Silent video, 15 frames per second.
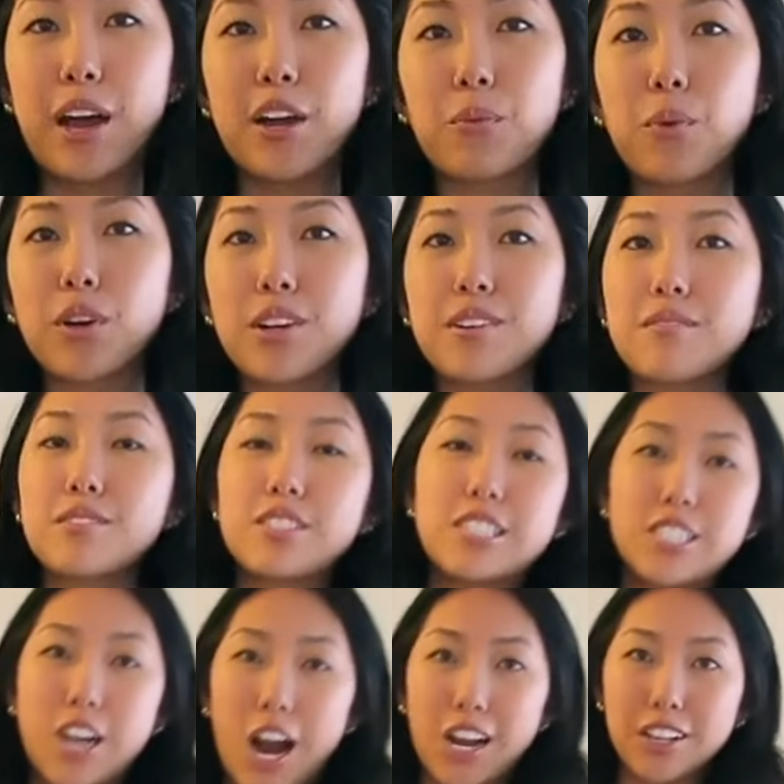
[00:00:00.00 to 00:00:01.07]
I wouldn't
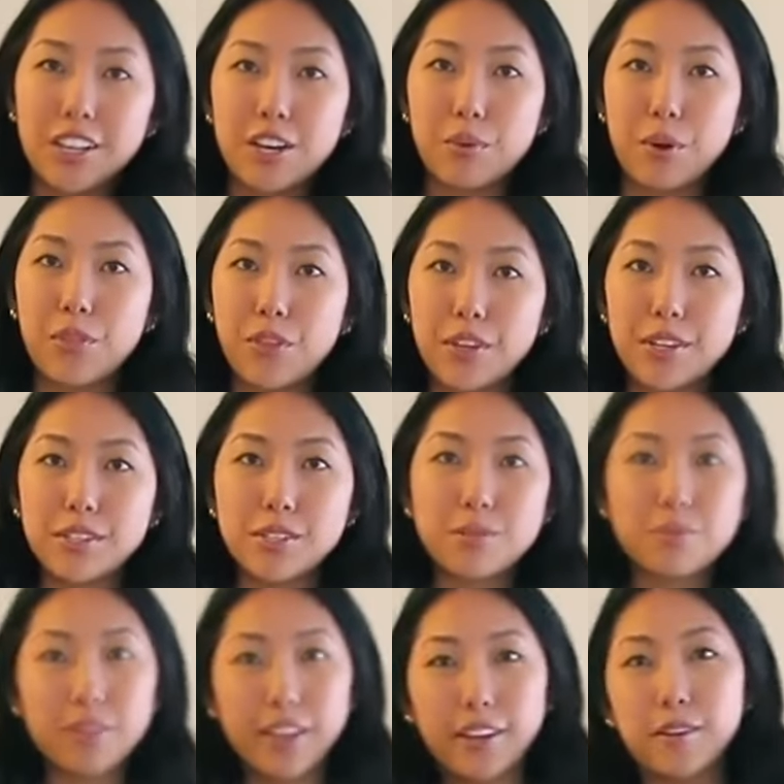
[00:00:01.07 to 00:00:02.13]
style it with
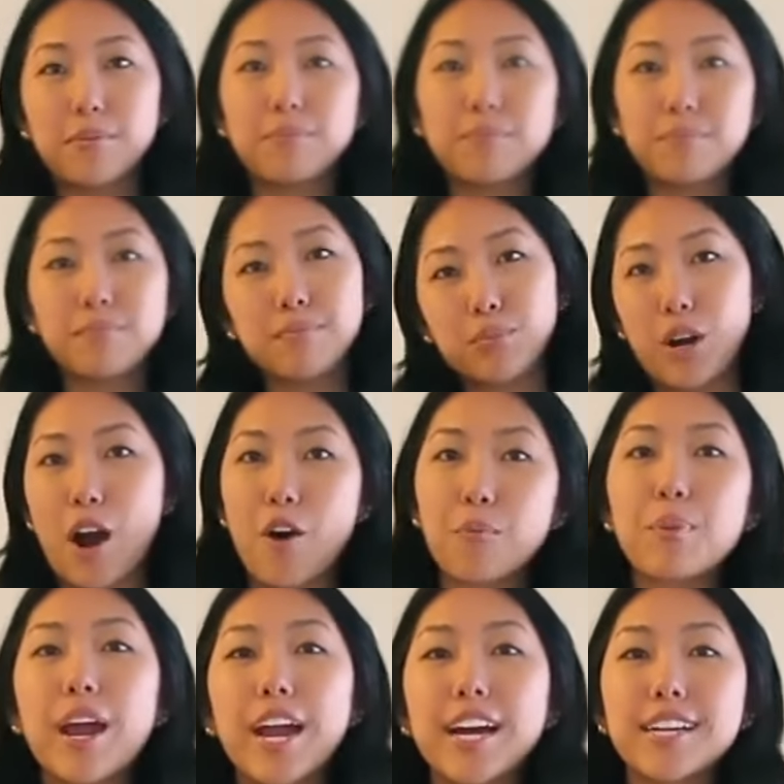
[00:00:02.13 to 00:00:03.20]
these like
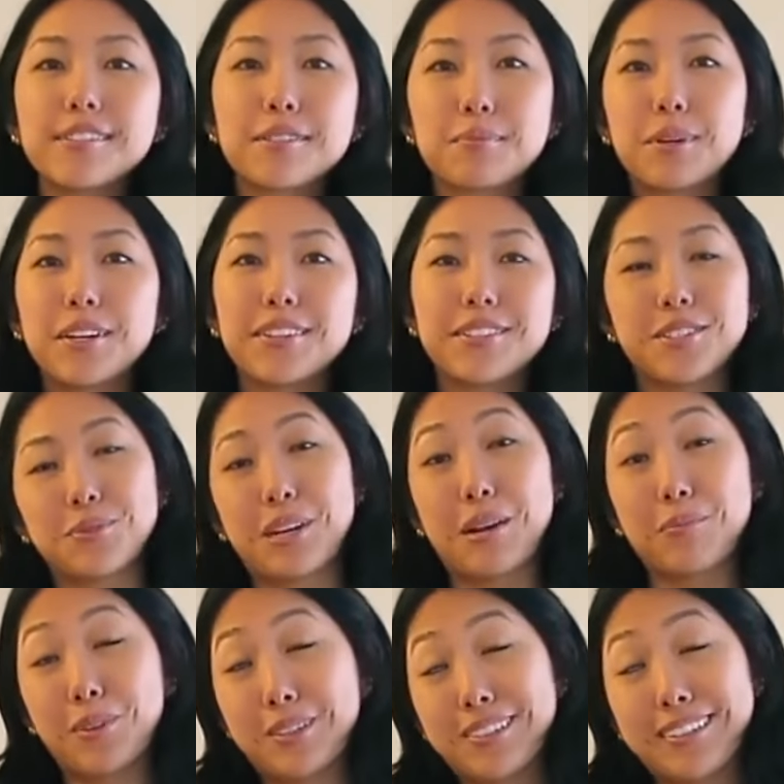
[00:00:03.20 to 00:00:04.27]
brown pants, but this is what
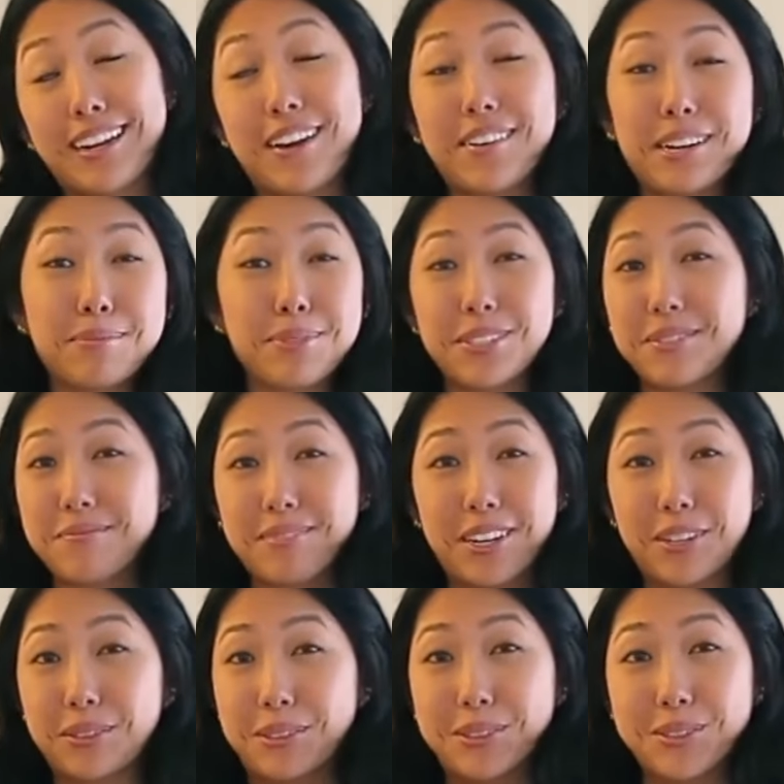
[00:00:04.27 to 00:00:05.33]
I'm wearing right now and I'm just
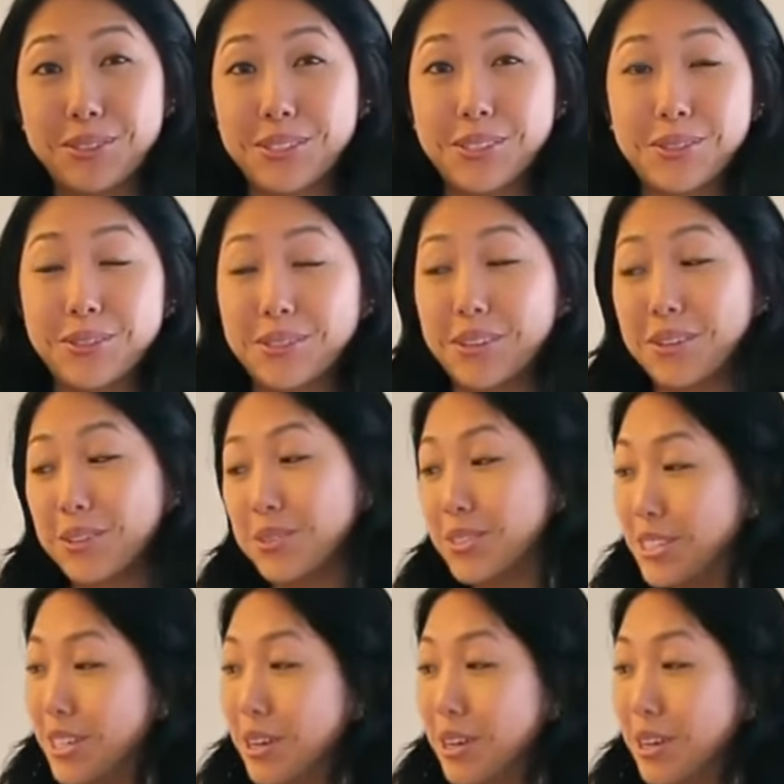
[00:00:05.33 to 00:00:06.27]
getting groceries, so it's not a huge